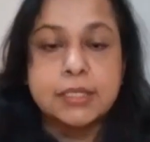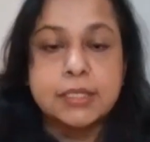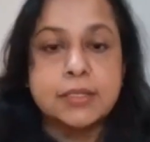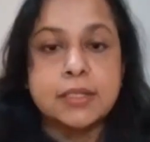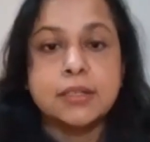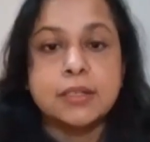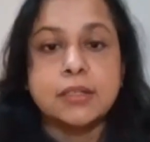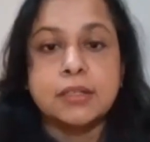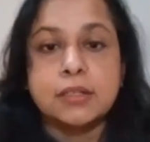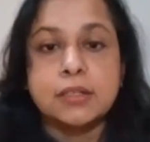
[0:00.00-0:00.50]

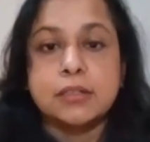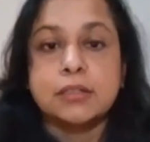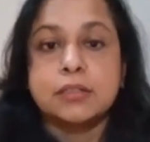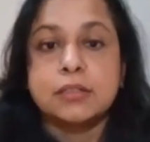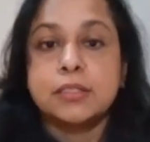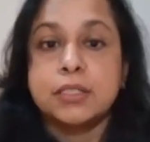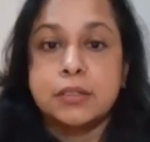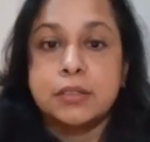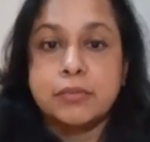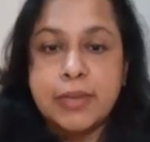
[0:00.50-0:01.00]

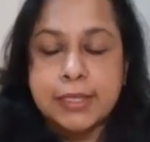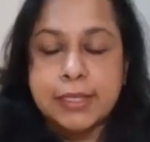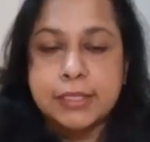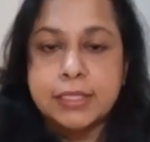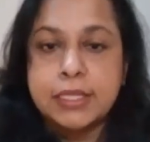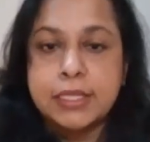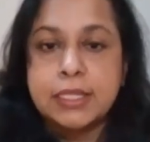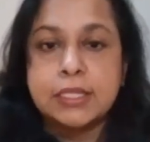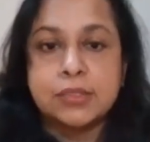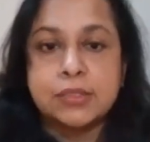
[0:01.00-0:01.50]
The
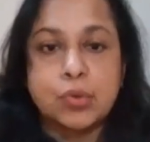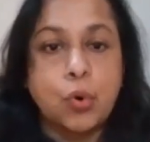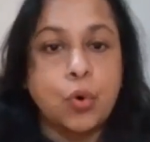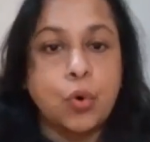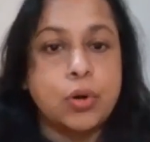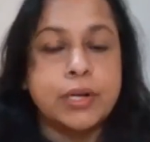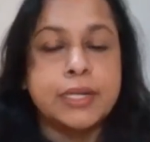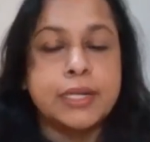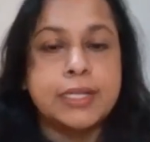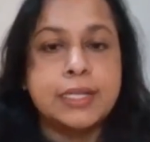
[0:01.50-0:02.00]
vaccine is
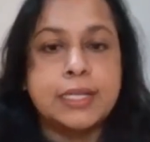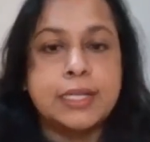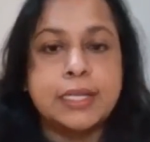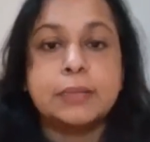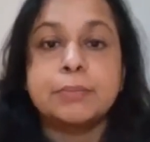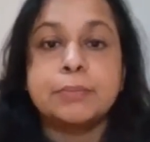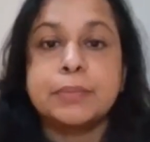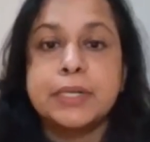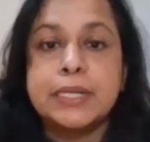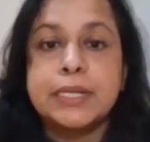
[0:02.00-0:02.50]
already
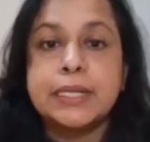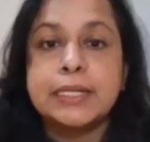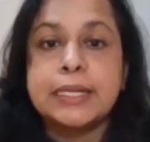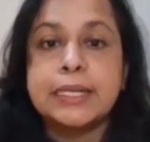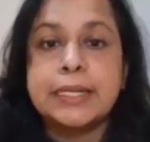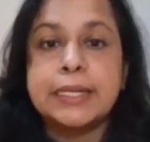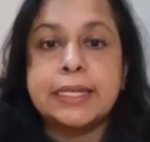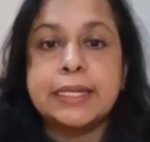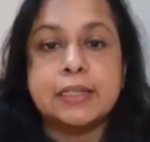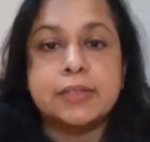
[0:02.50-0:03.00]
in
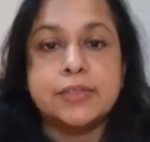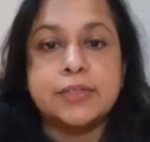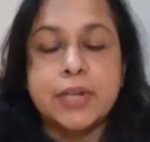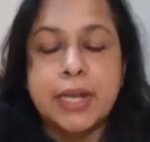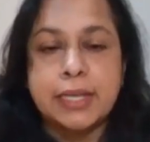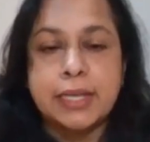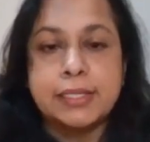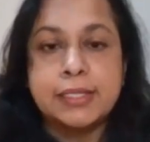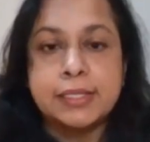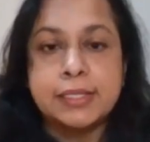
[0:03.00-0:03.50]
preclinical
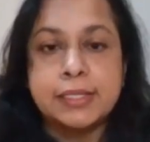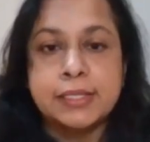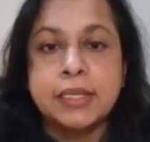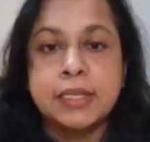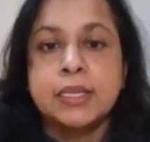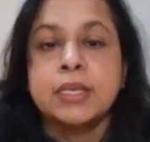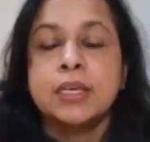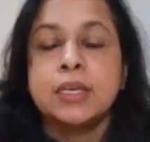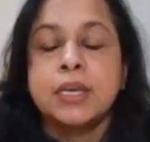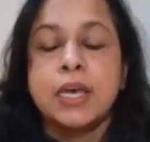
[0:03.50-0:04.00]
trials,
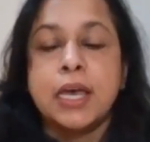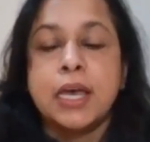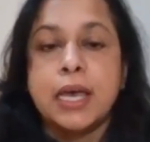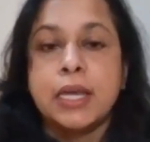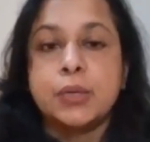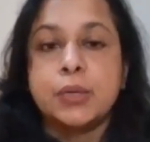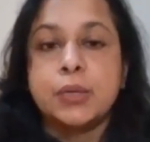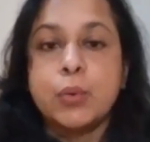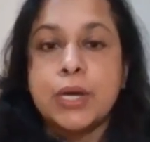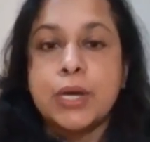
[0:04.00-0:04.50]

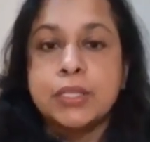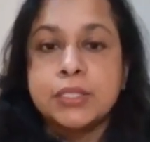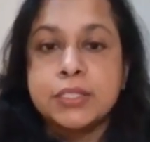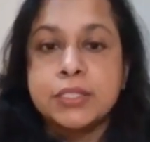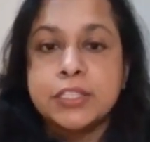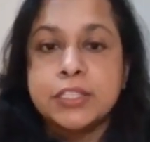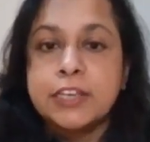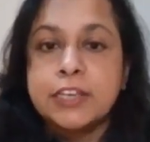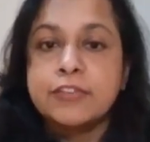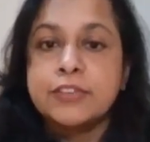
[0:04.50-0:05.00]
and
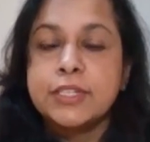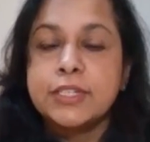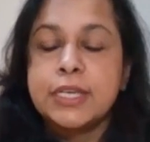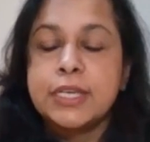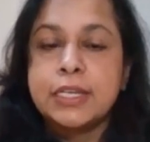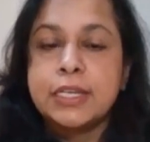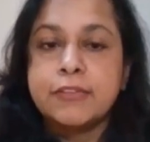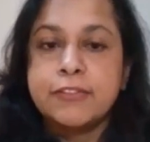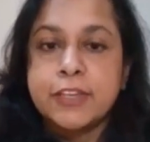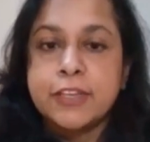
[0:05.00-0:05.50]
once
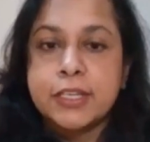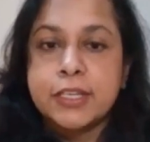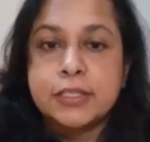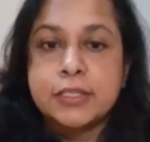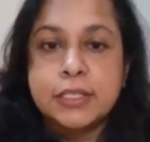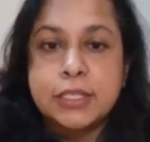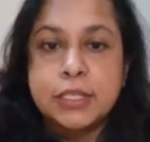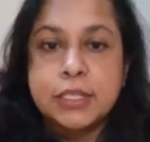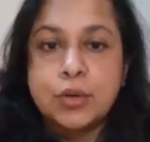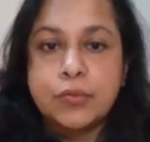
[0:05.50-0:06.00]
safety and
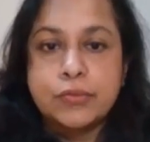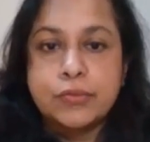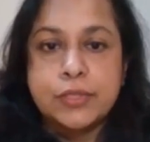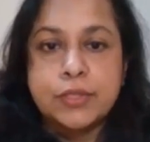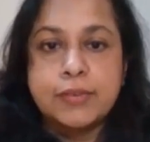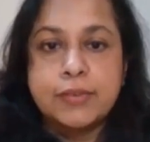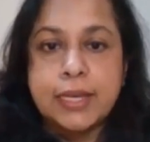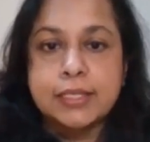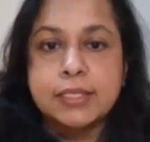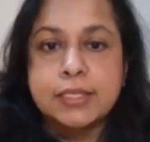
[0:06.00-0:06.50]
efficacy
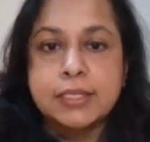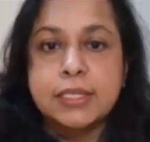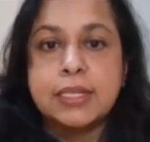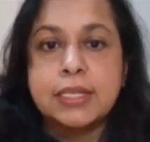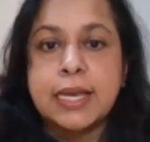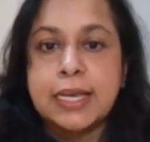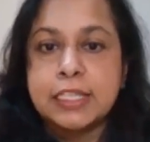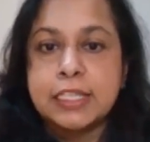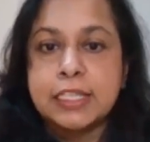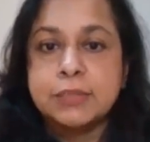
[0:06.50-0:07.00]
of the
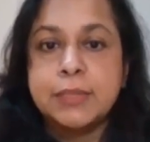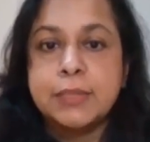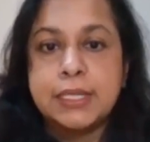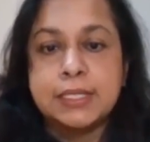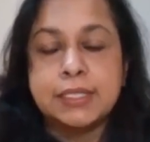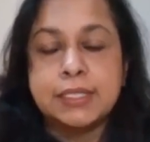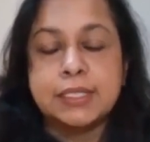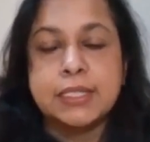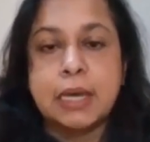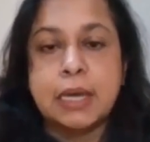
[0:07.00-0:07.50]
vaccine has
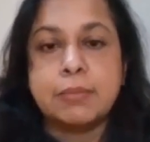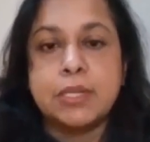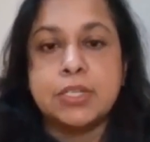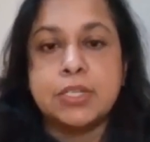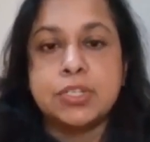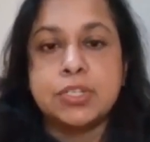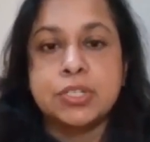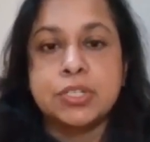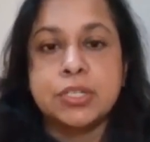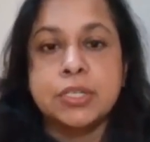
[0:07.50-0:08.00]
been
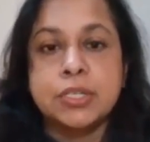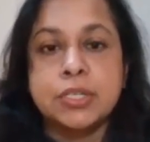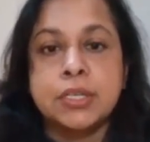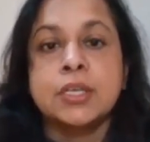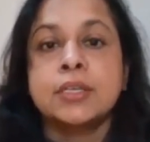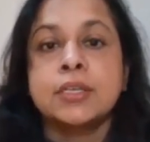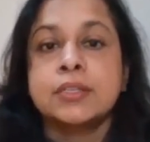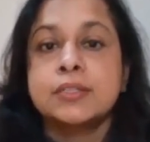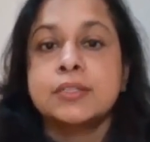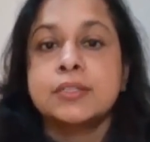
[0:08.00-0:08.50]
established,
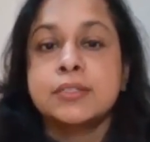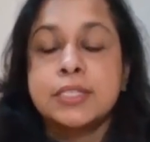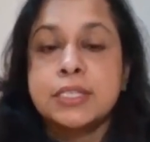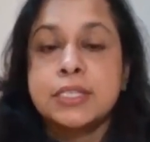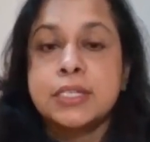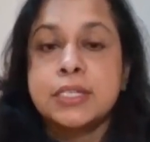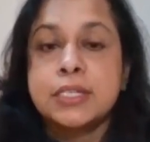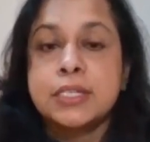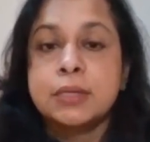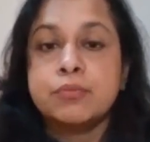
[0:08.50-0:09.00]

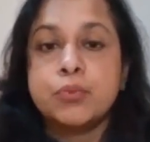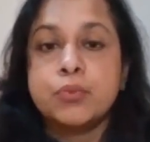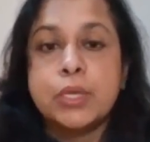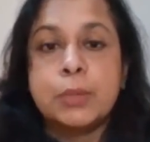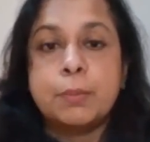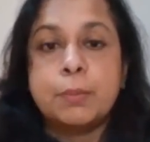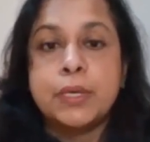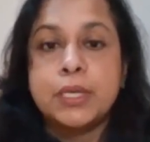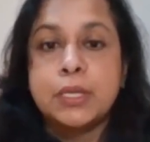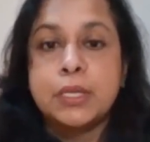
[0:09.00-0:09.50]
Serum
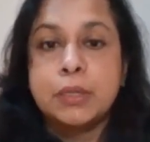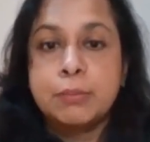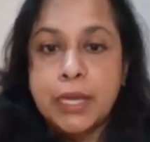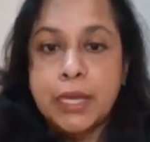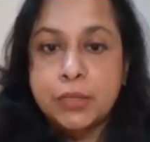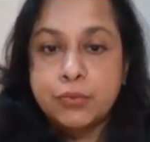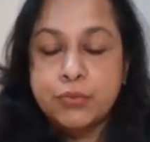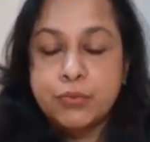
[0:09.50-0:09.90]
will begin